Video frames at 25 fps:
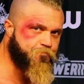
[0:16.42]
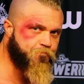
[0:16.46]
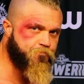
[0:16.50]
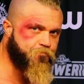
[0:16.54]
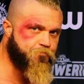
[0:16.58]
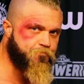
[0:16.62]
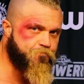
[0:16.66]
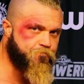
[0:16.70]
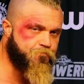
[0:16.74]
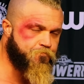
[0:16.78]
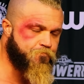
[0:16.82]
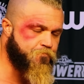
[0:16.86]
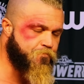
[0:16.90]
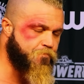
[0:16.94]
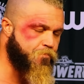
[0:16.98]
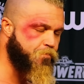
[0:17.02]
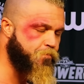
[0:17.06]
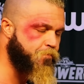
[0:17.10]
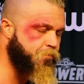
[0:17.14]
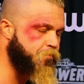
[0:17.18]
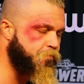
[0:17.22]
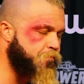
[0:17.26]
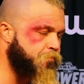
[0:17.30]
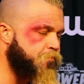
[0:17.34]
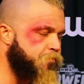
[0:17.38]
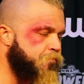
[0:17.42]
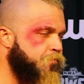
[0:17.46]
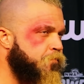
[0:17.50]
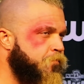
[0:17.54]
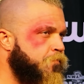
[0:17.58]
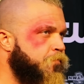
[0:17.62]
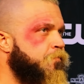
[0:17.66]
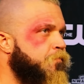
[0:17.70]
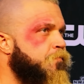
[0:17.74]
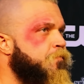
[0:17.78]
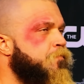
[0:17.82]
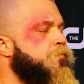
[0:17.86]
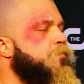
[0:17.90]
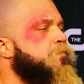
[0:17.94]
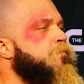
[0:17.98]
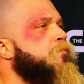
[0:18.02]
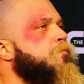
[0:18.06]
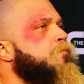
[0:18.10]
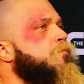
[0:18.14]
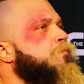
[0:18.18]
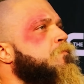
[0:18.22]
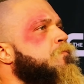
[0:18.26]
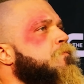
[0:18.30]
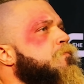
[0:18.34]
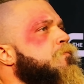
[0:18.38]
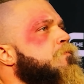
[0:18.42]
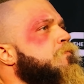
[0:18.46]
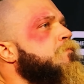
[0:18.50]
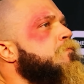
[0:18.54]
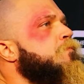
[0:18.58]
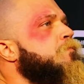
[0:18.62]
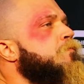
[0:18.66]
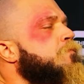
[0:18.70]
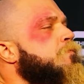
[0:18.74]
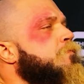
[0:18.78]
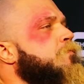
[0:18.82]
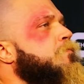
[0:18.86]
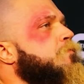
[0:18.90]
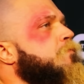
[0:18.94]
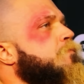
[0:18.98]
[no speech]